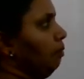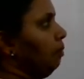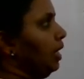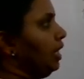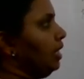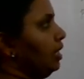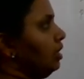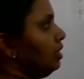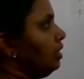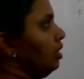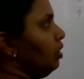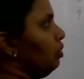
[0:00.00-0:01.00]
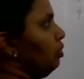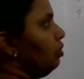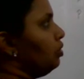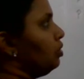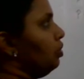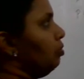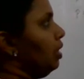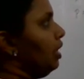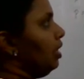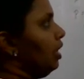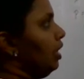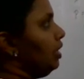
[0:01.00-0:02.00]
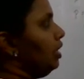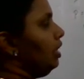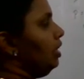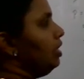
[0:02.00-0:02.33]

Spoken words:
minus cos omega t